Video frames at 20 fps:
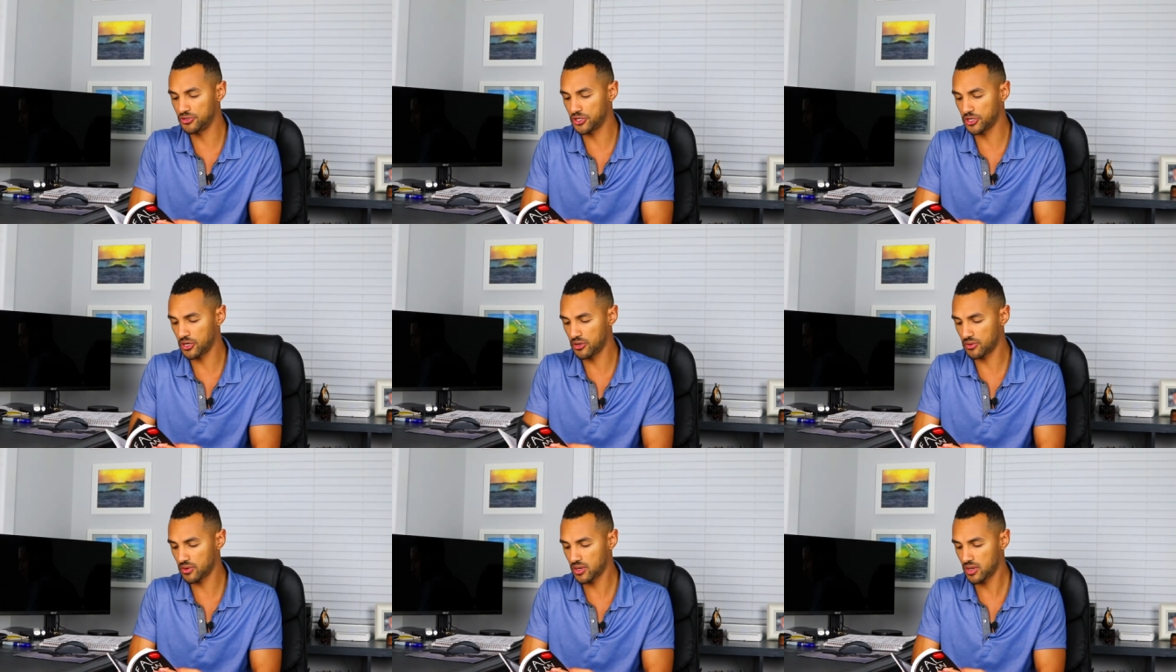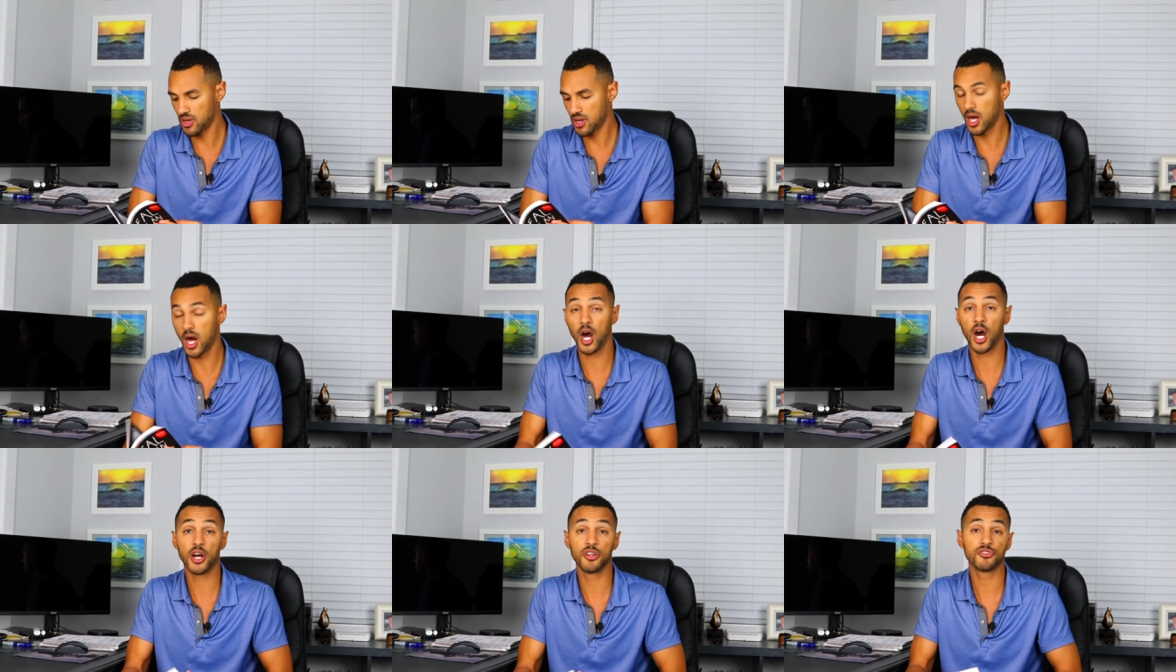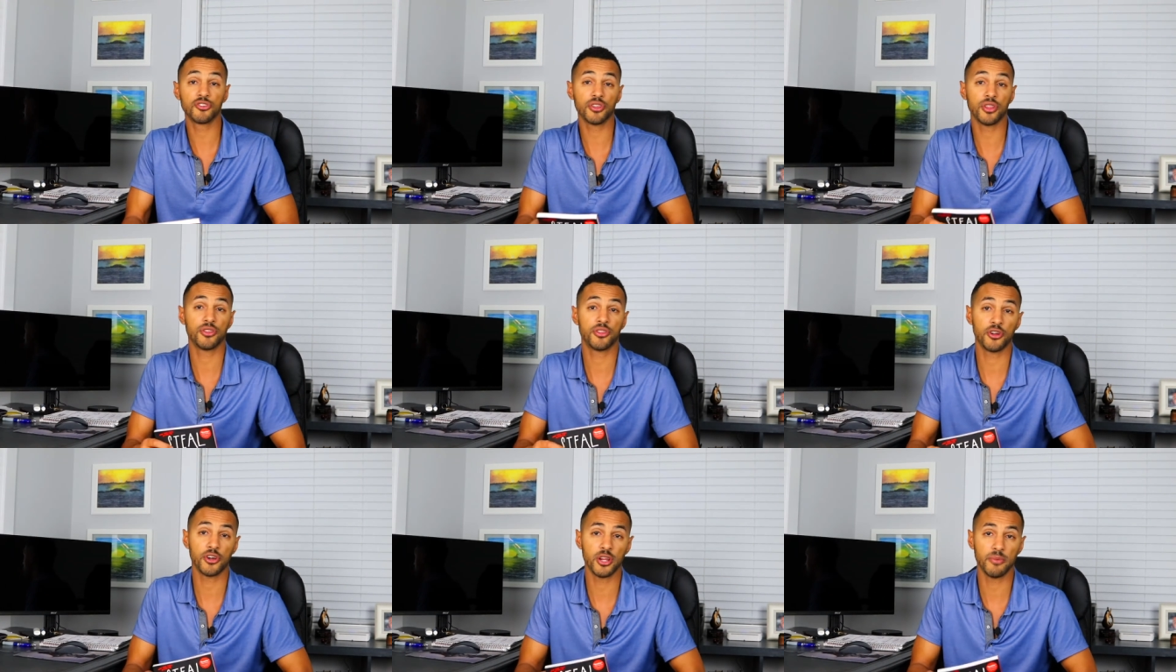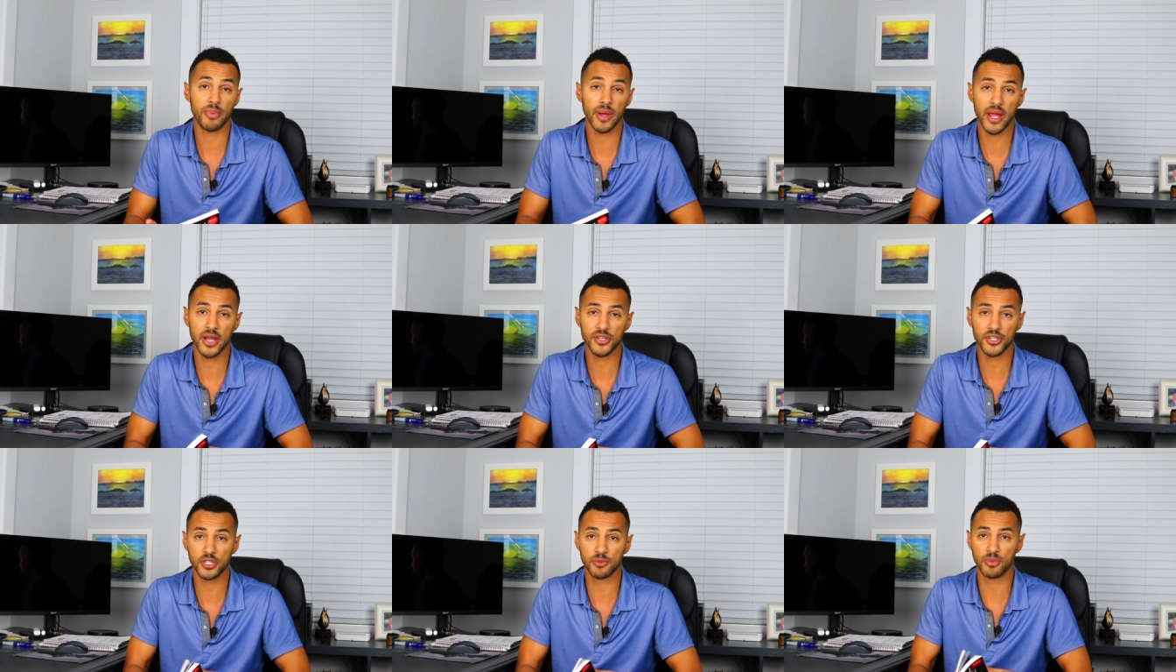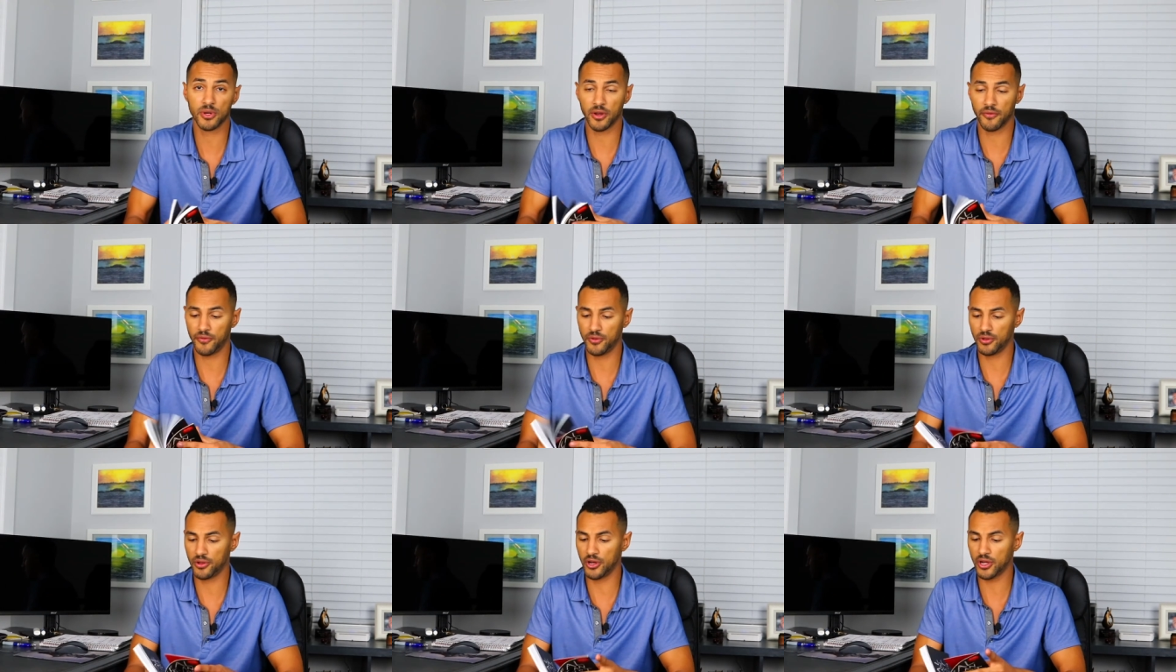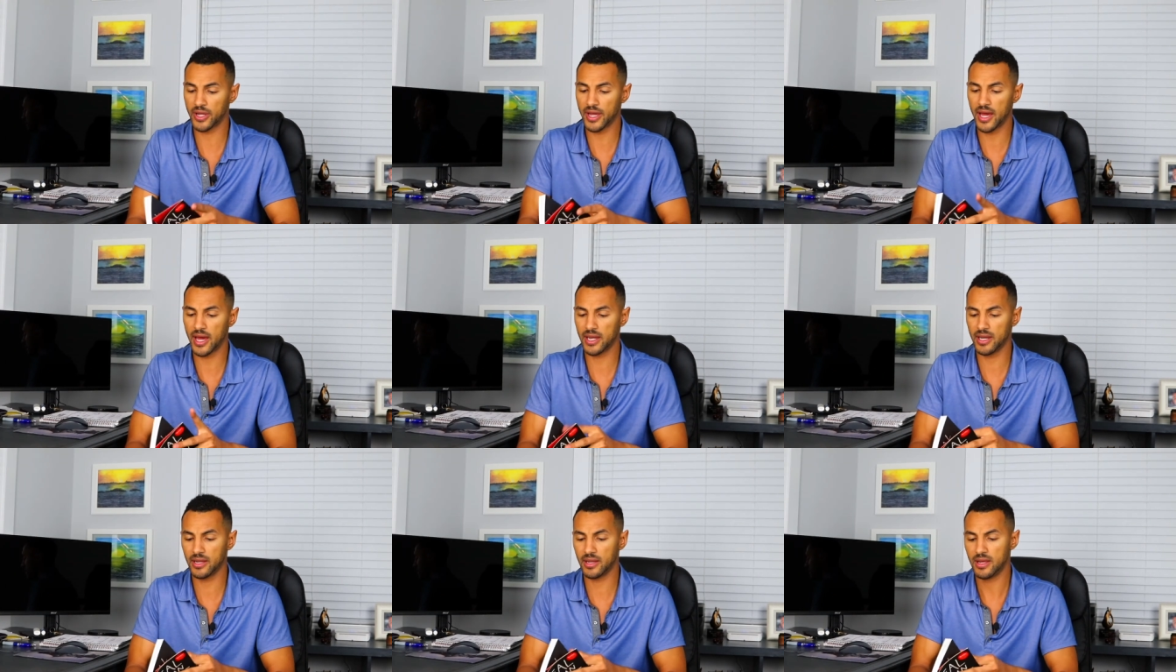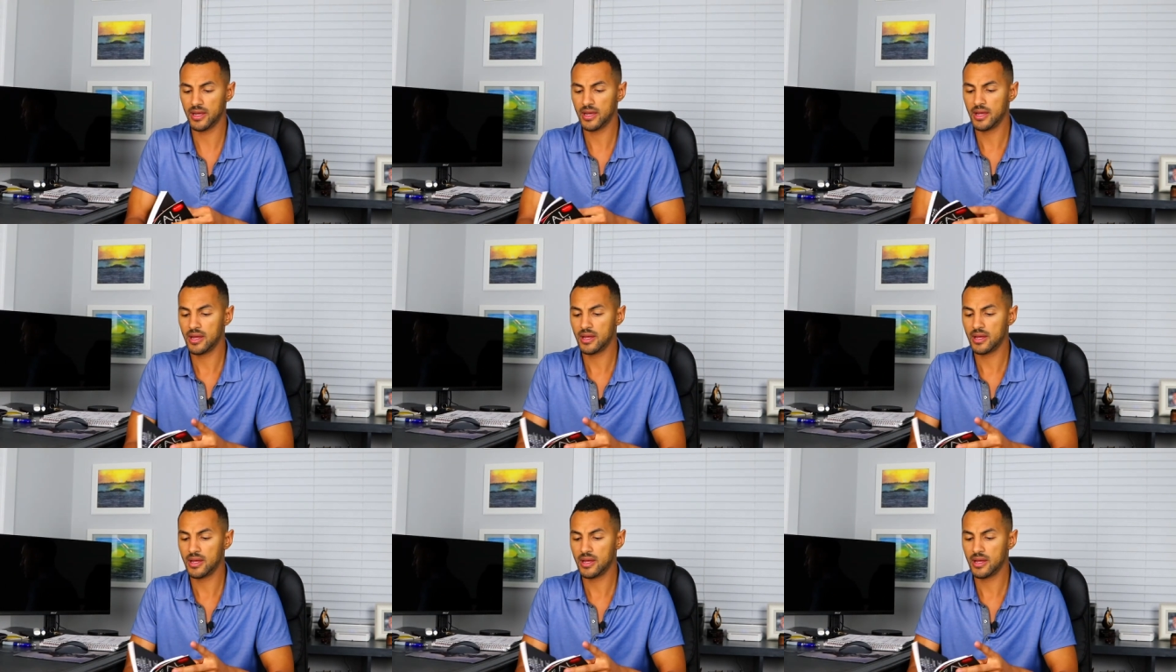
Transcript: joke, one hundred thirty pages, but if you look at it,